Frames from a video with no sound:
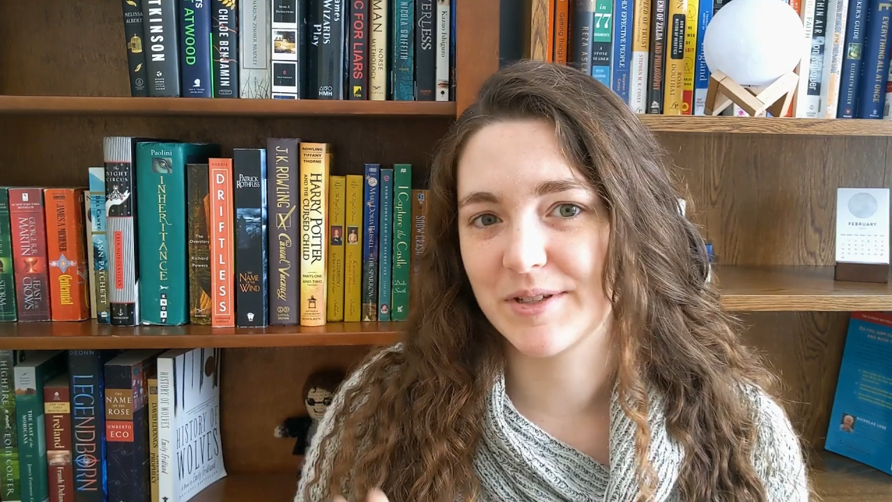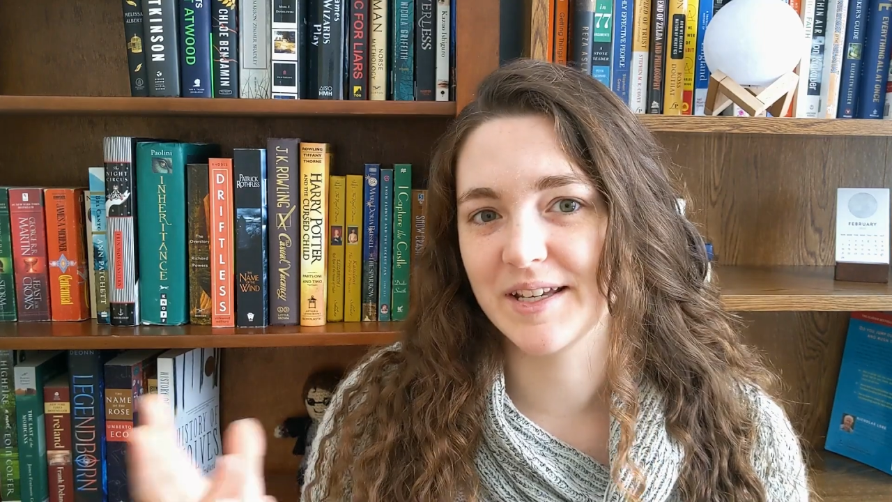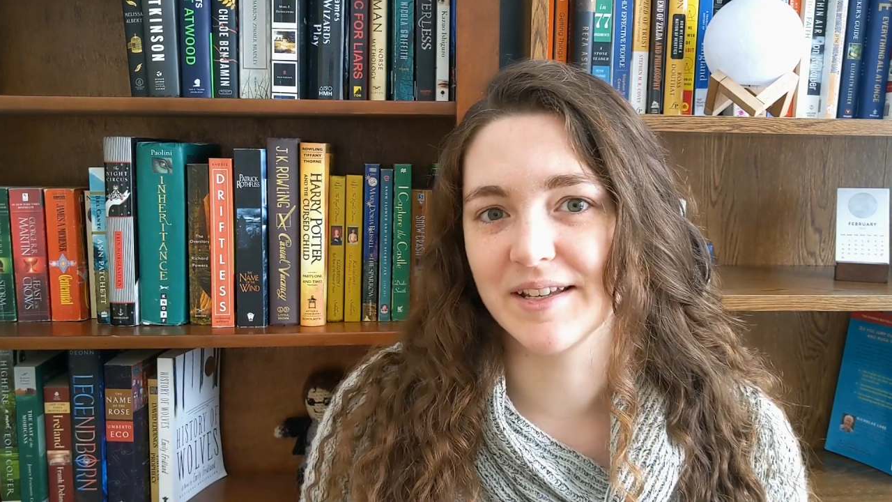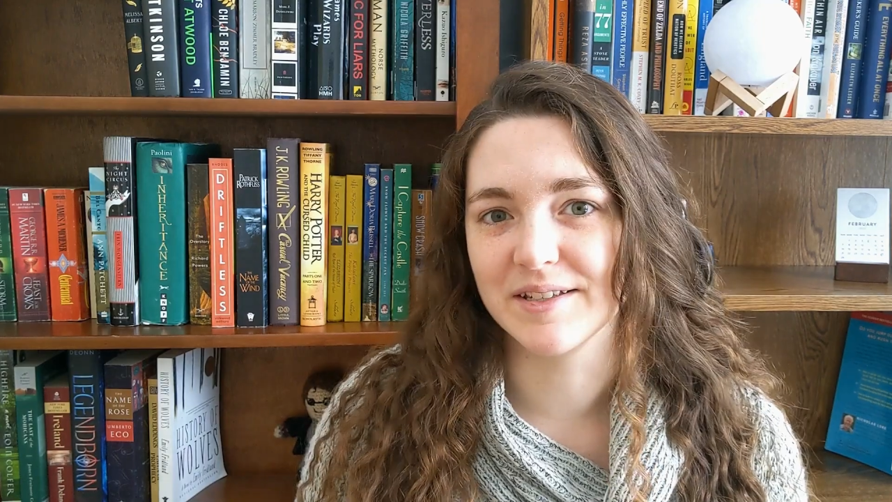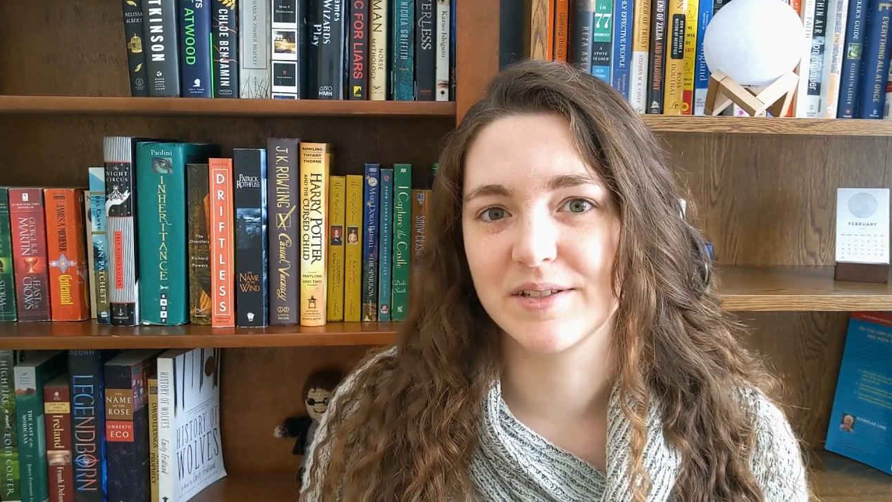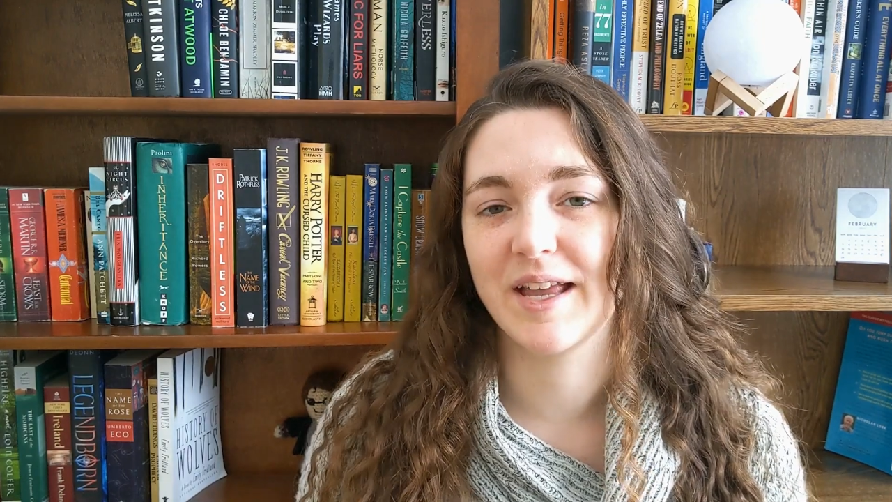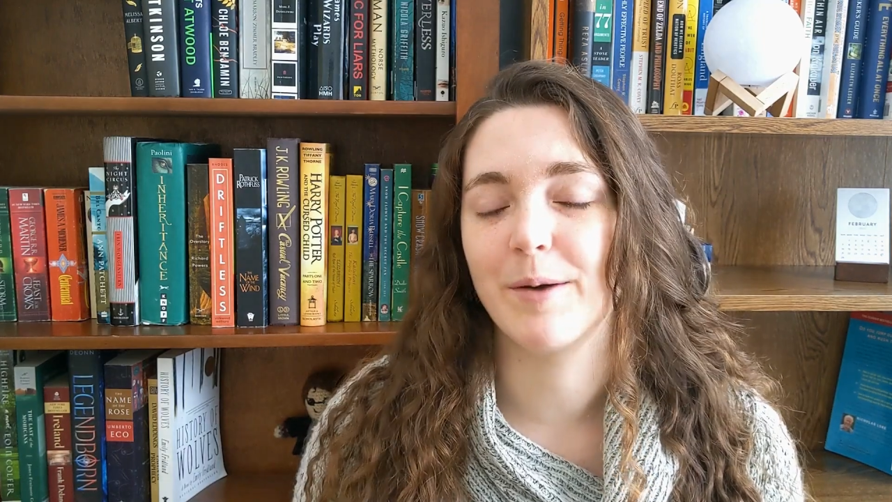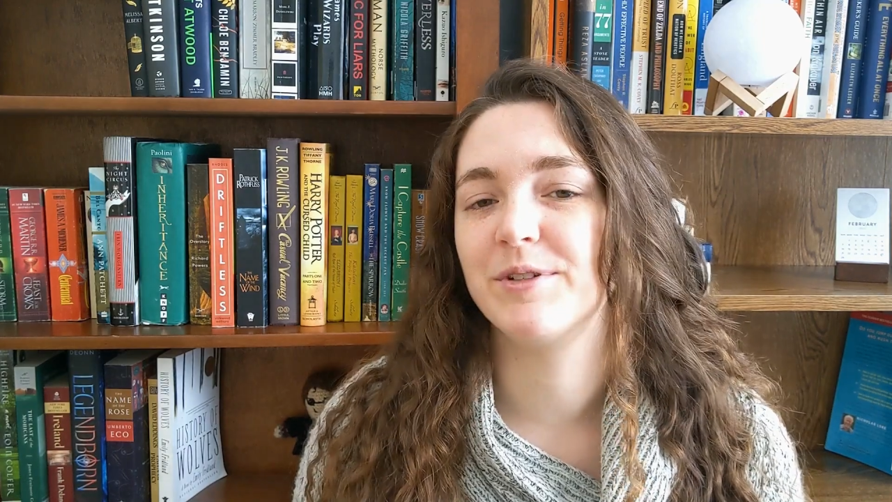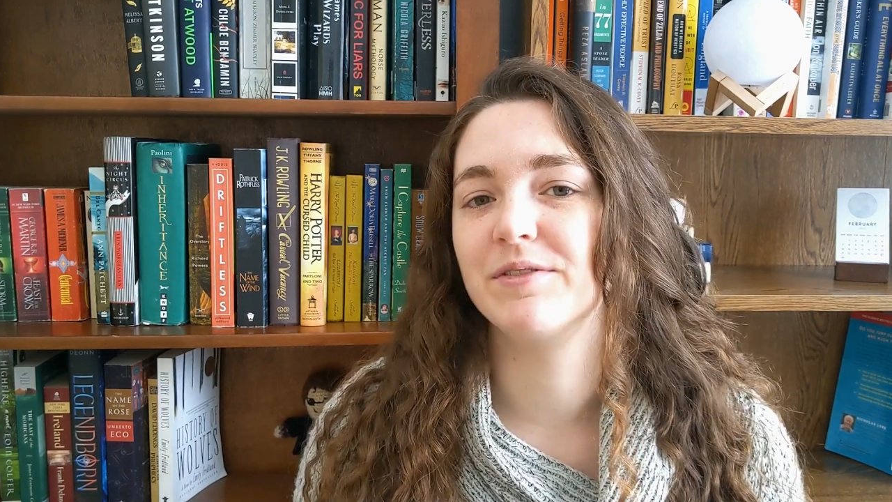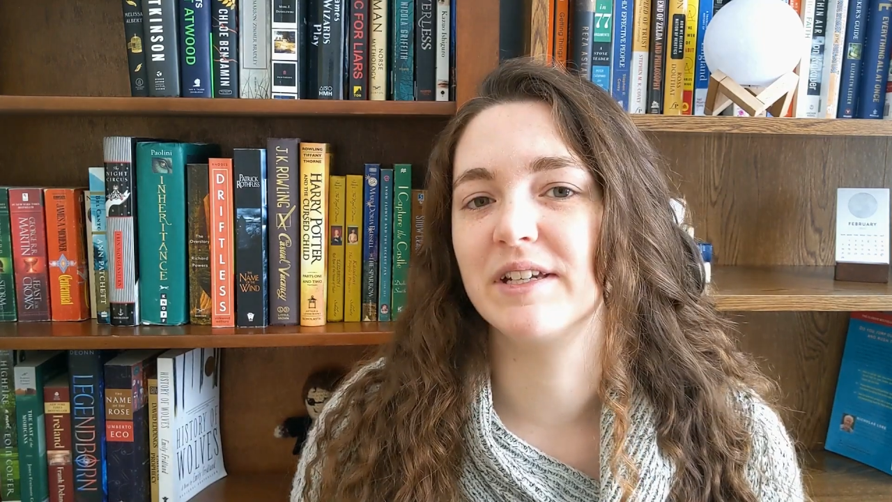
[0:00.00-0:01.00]
his
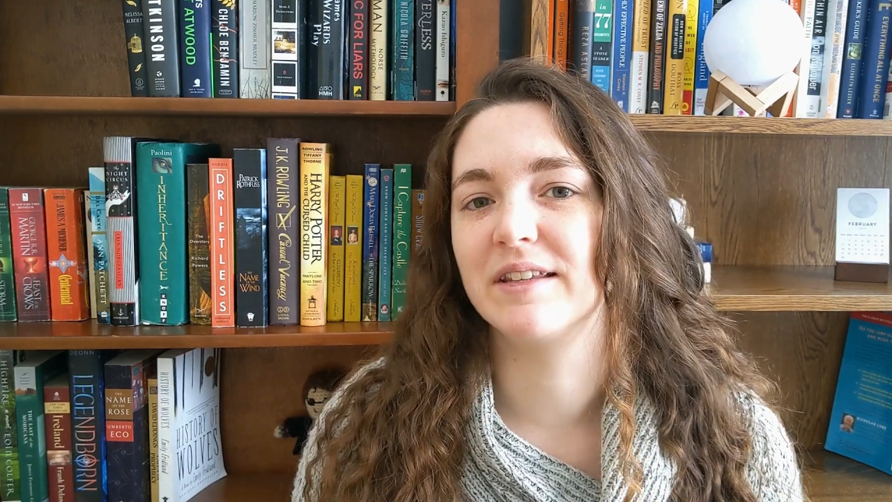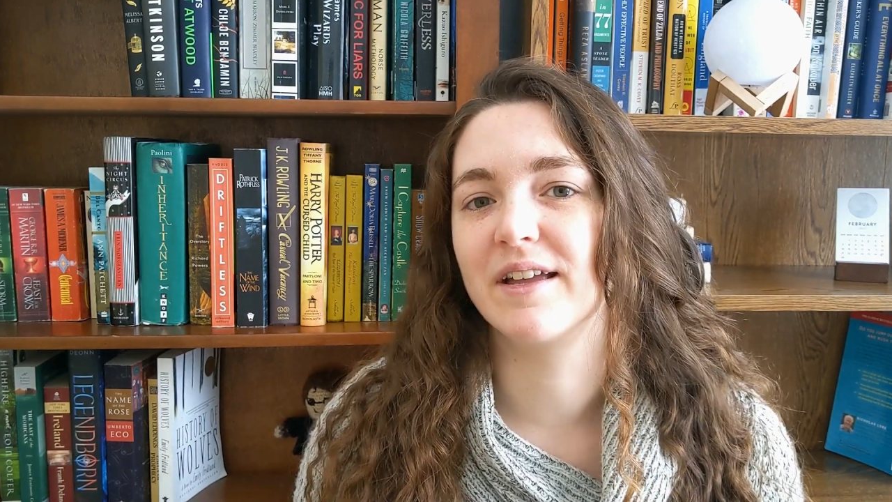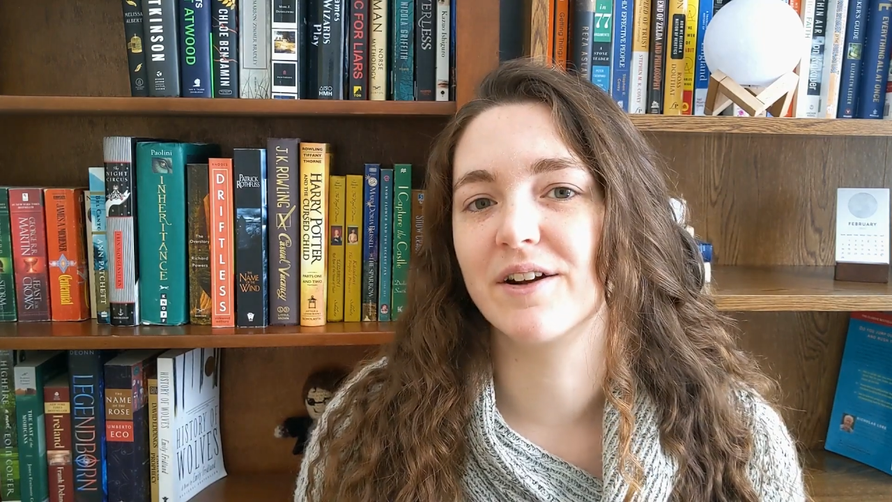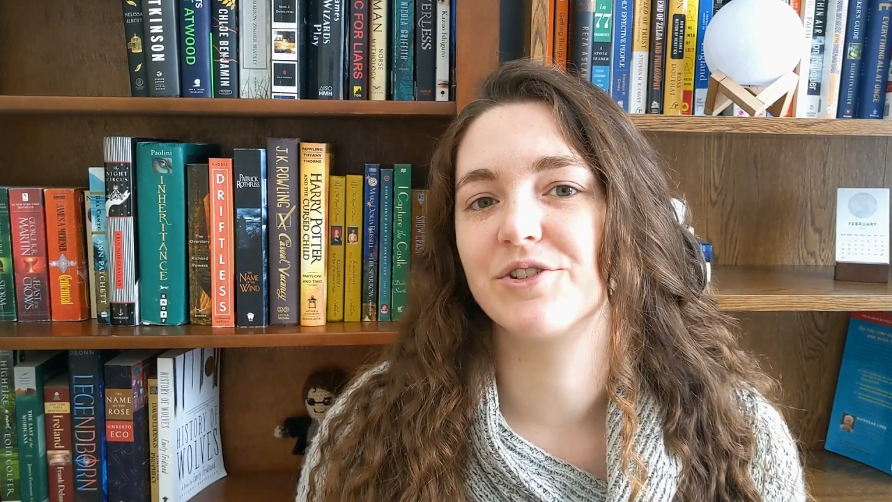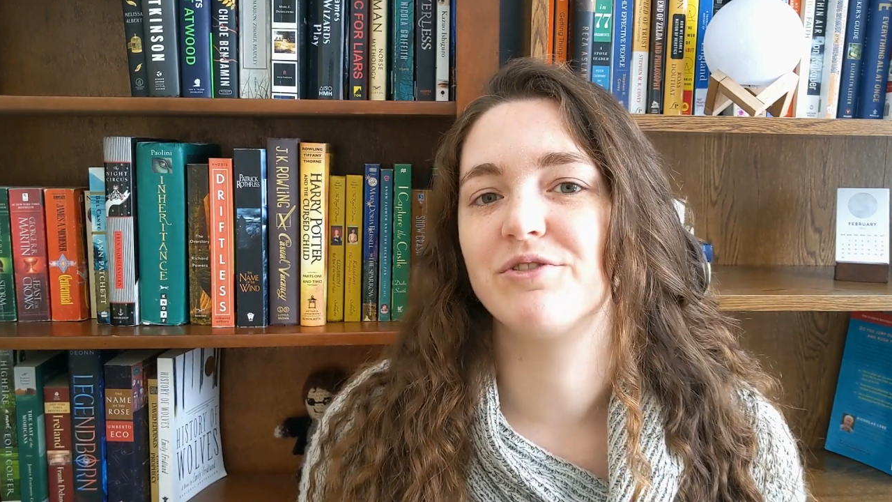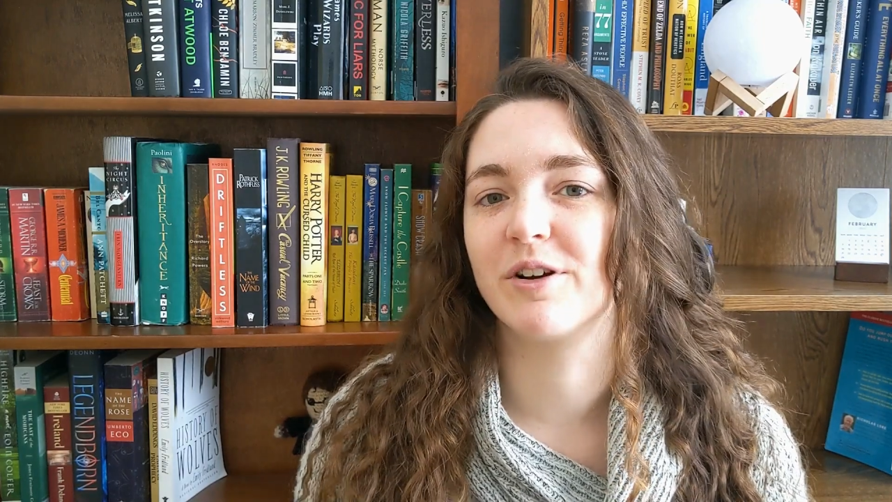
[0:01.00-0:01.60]
captivity there to